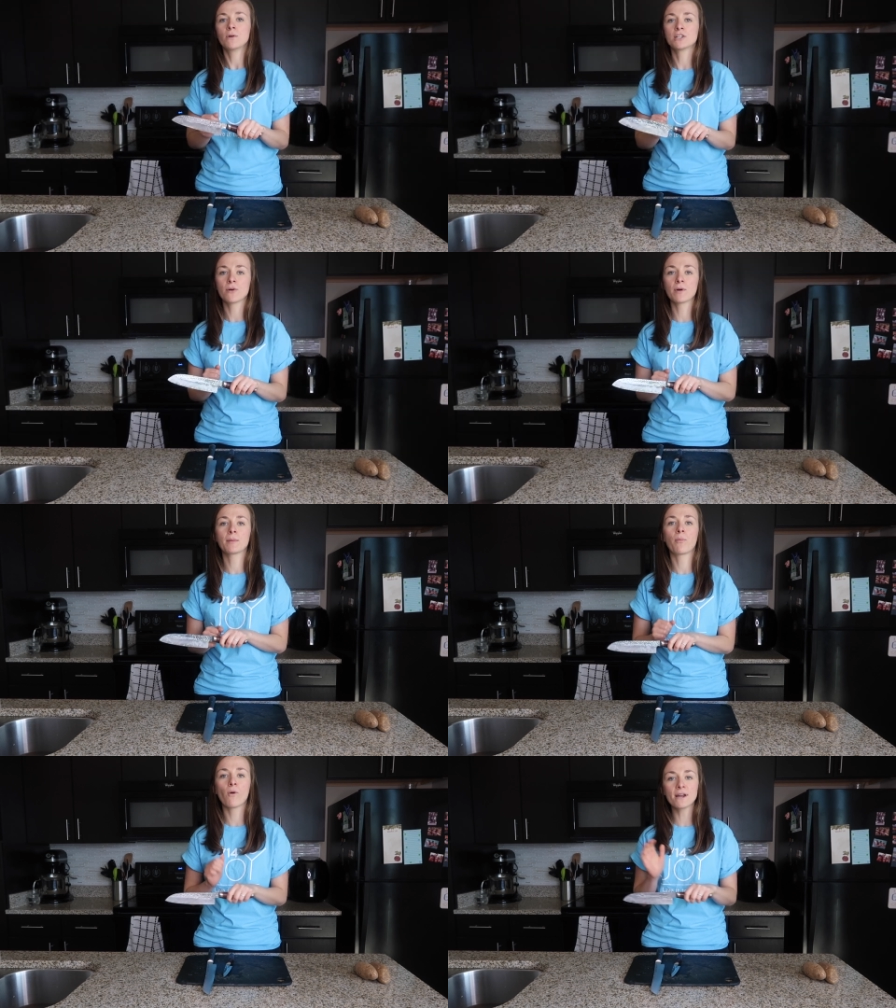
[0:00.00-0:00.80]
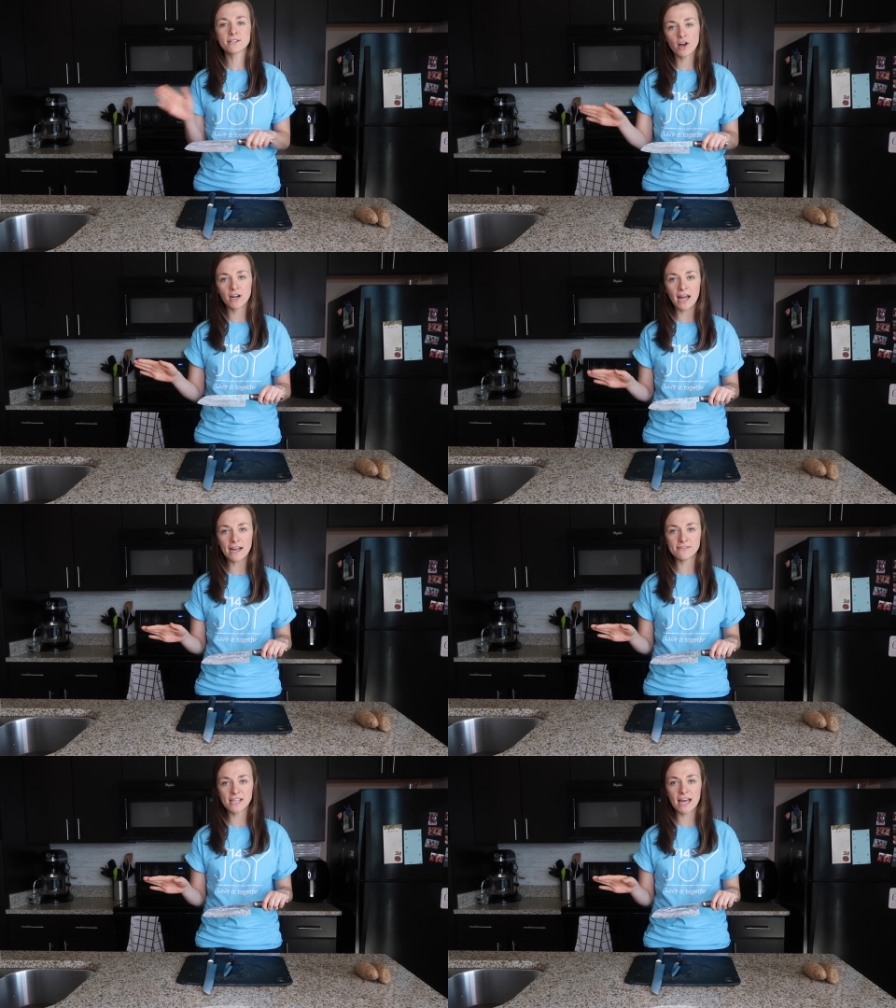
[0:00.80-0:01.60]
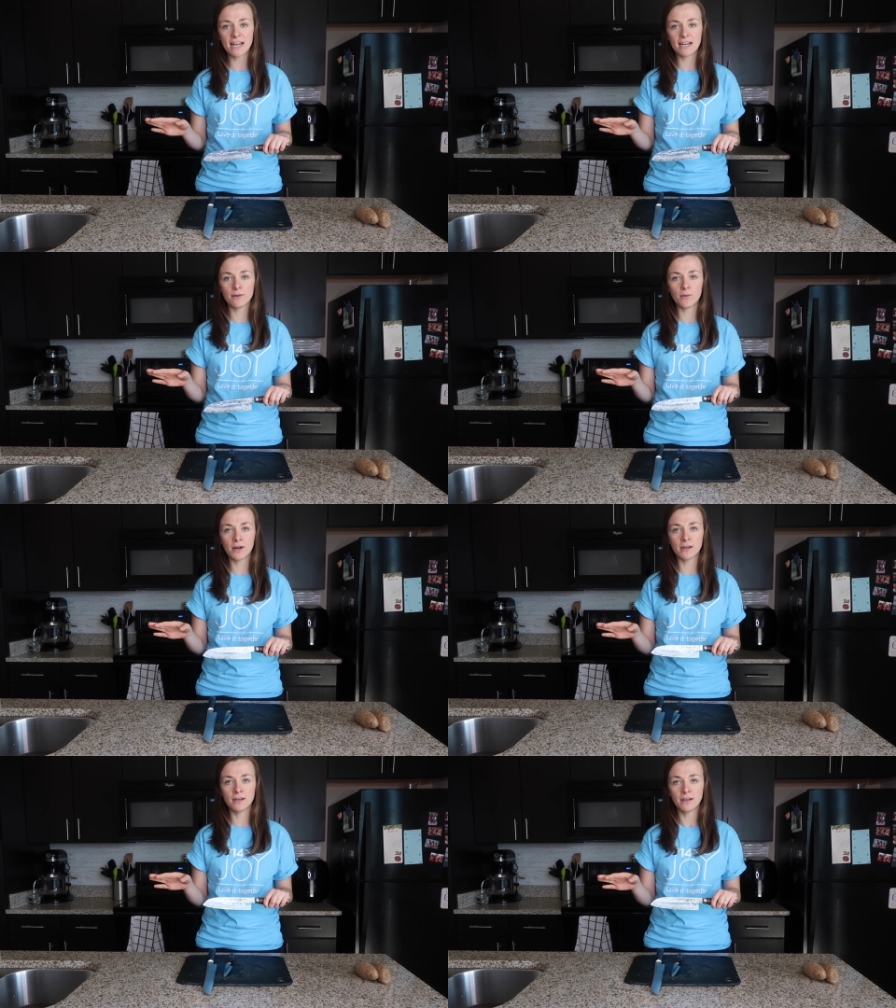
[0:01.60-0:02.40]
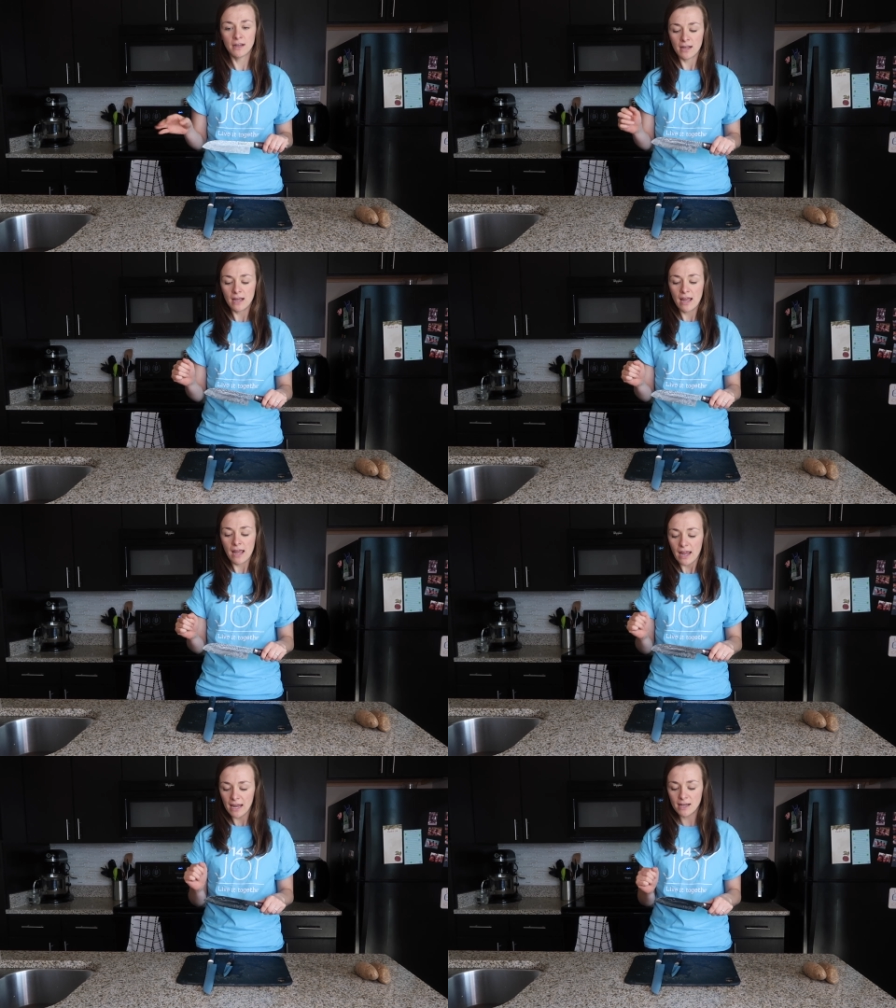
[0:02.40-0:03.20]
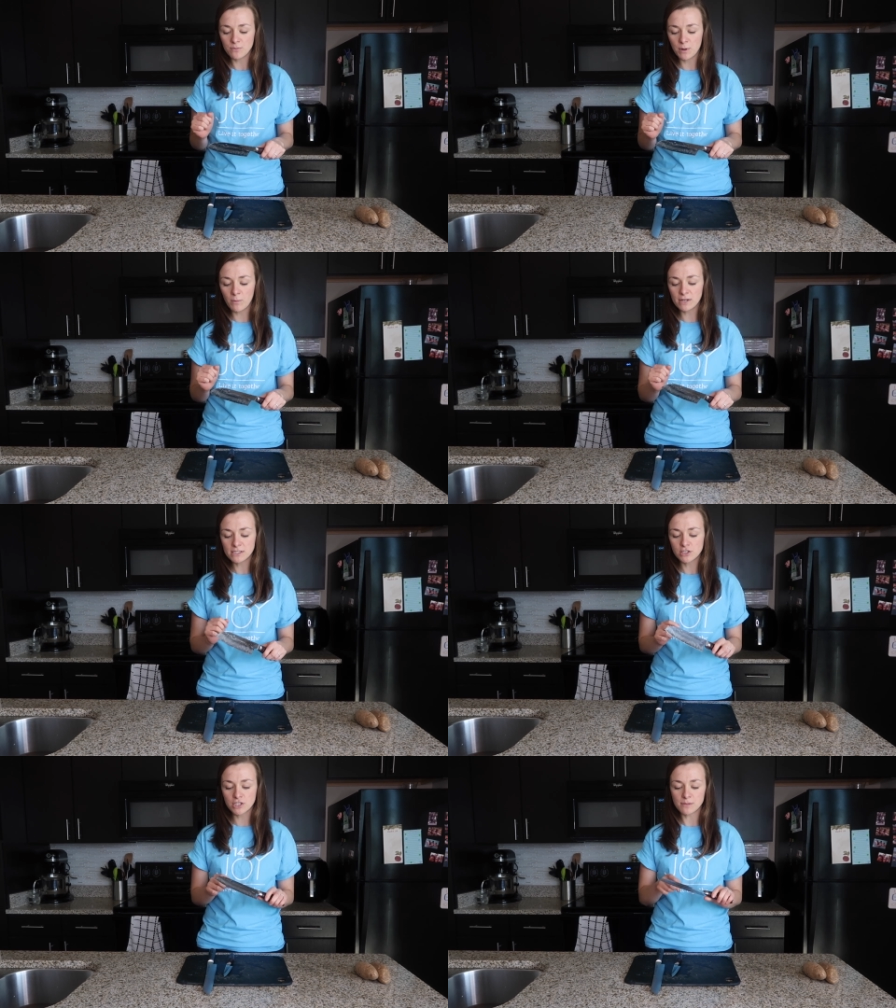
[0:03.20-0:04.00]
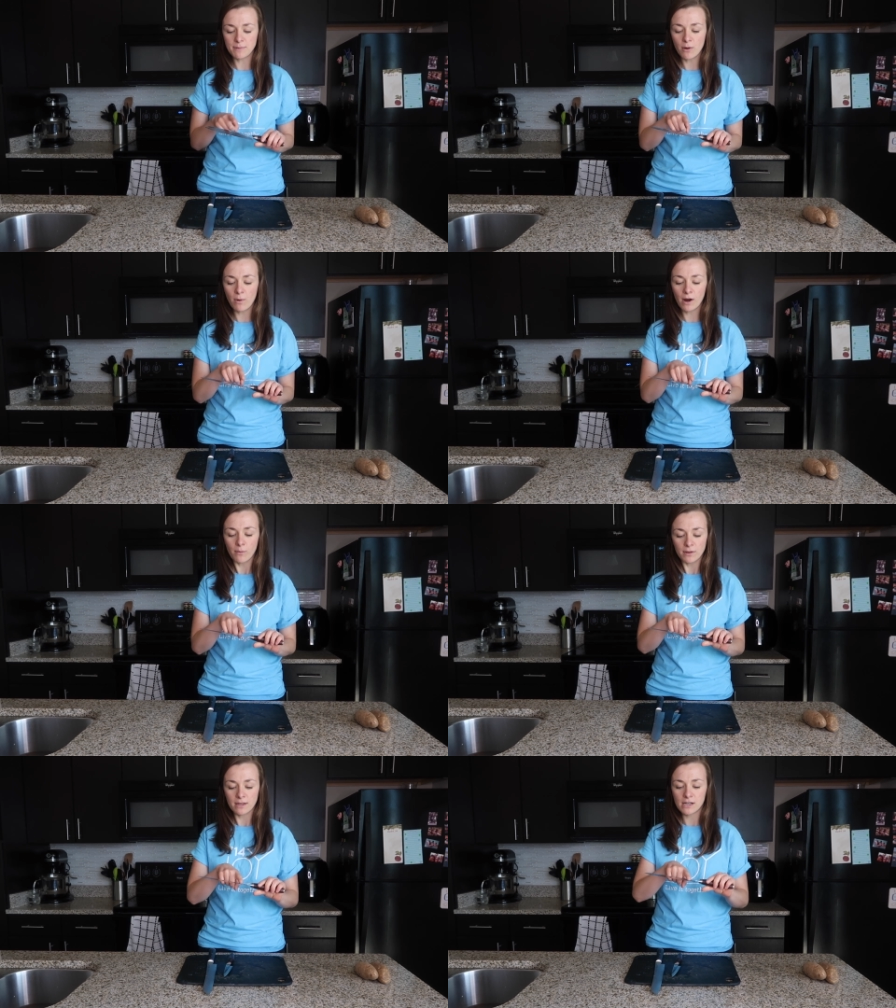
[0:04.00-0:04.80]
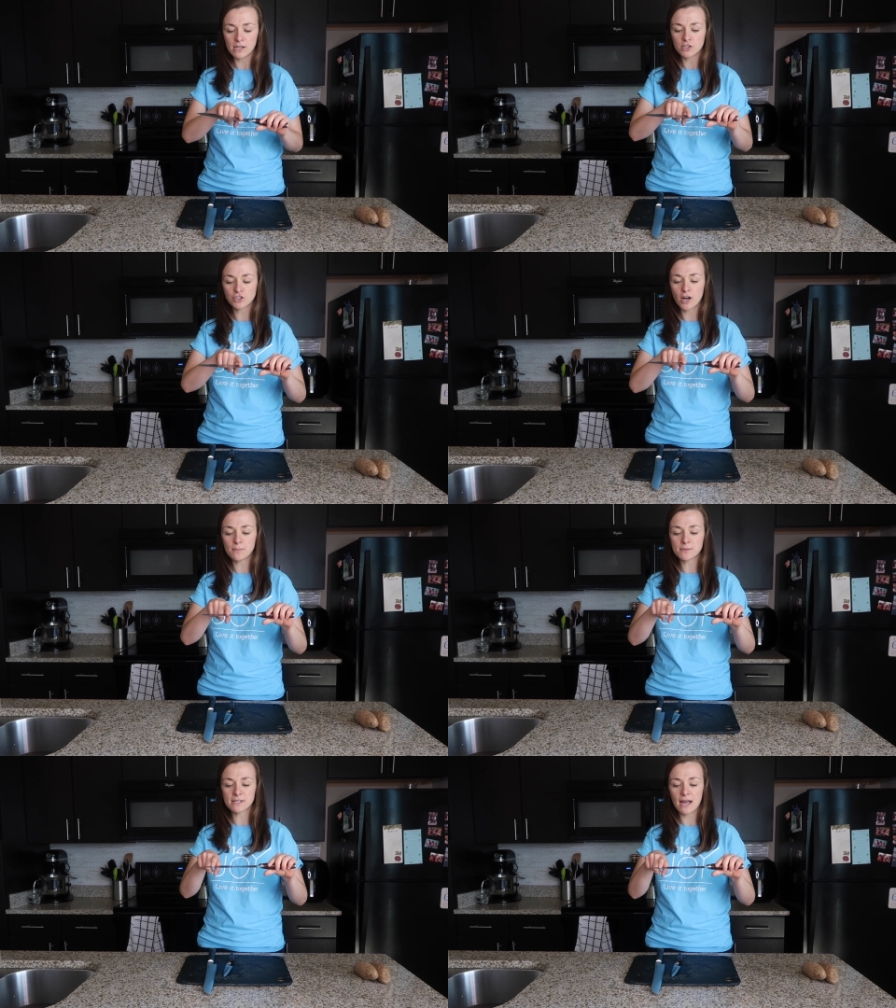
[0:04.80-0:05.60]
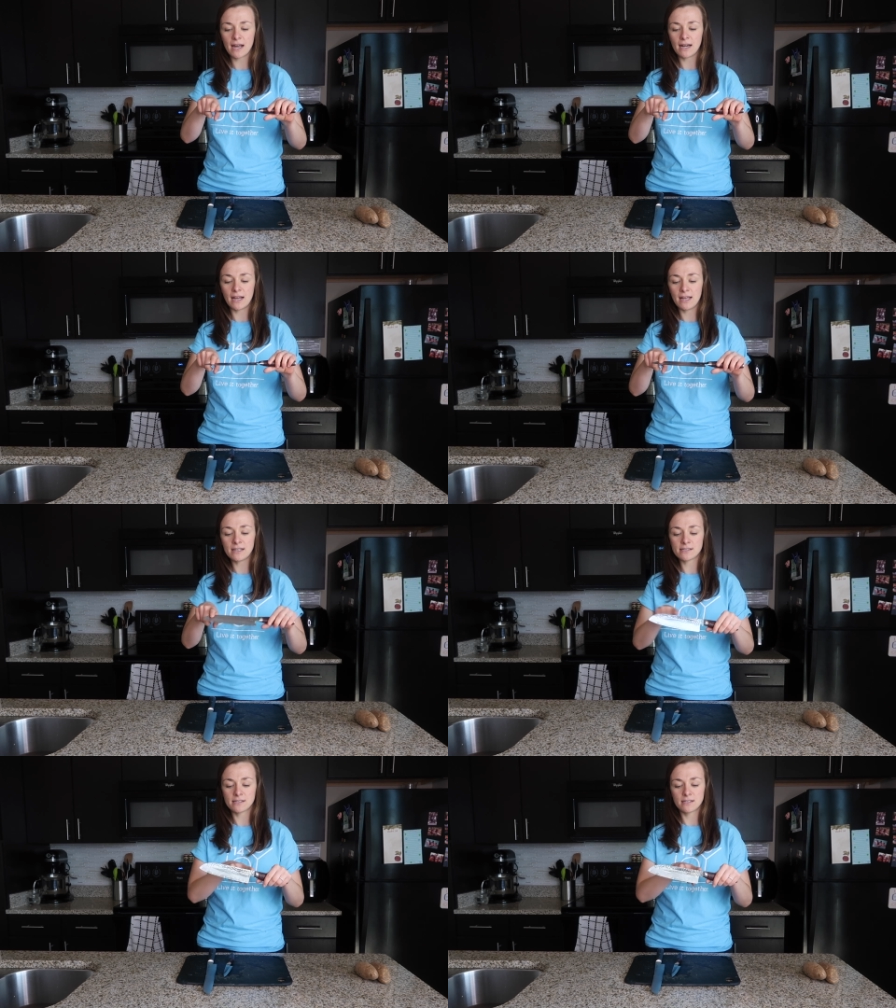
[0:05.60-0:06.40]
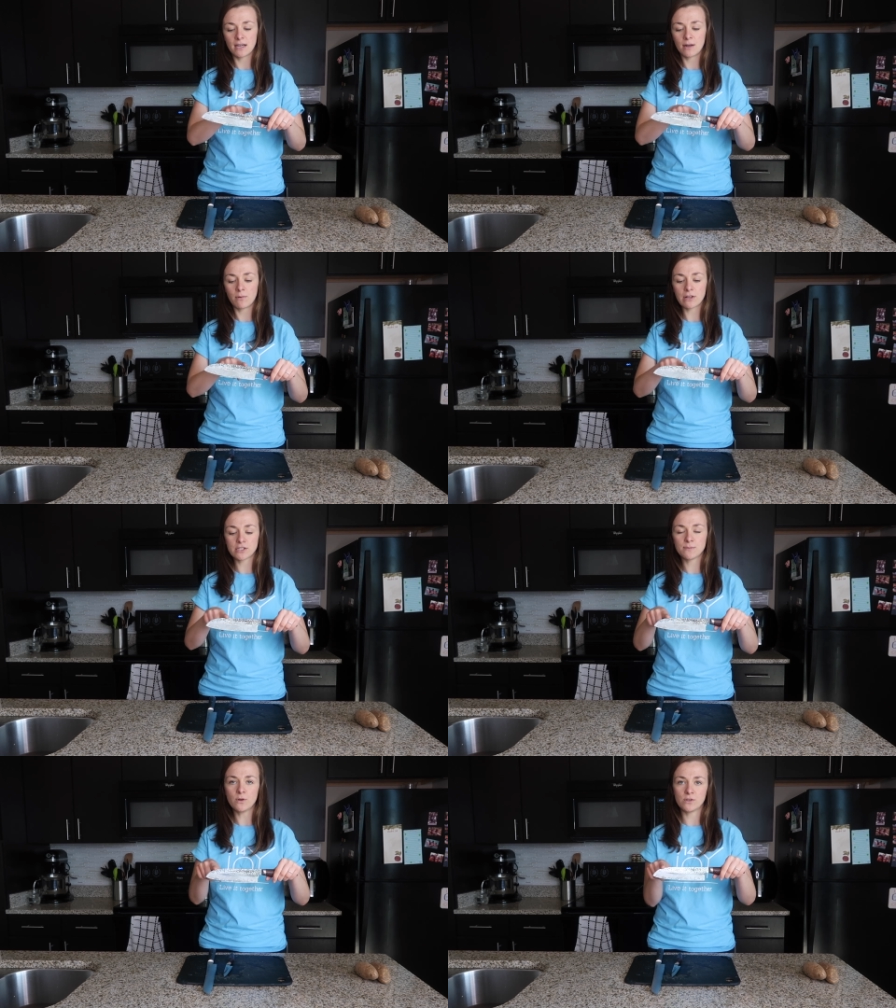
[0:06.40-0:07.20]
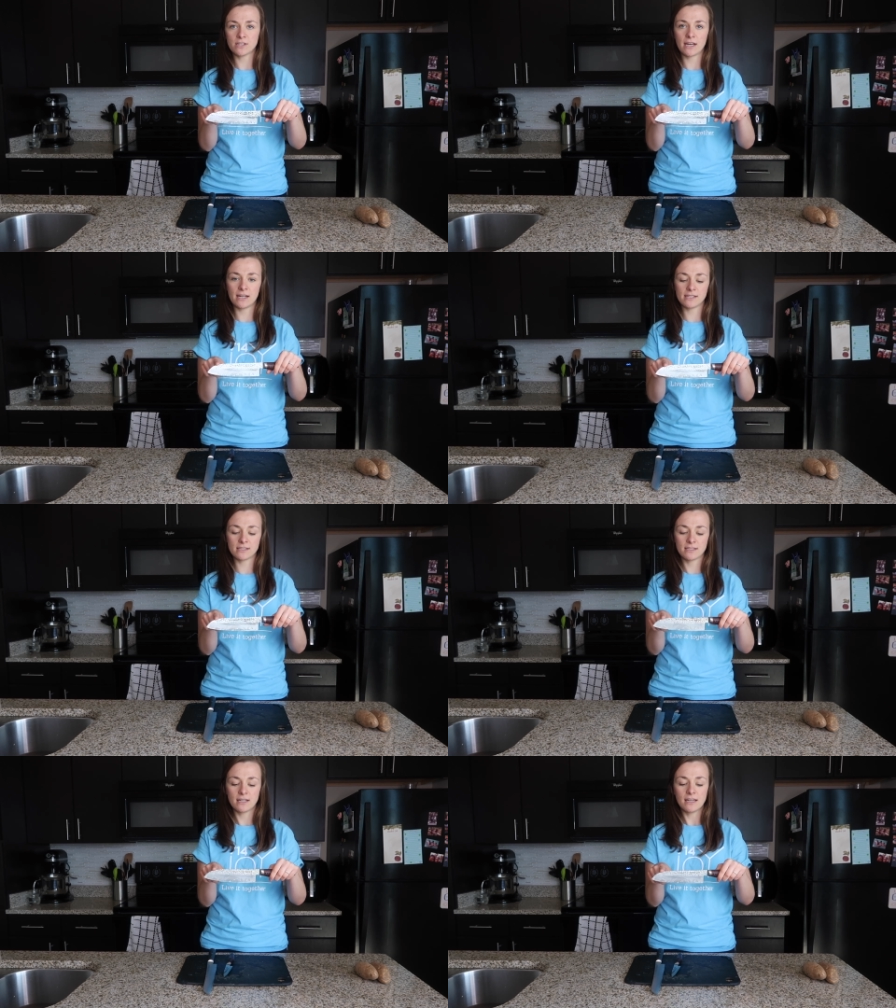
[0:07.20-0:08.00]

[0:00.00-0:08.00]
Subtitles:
We don't want to point our knives at anyone, and we want to just be aware where the sharp side is and where the smooth side is.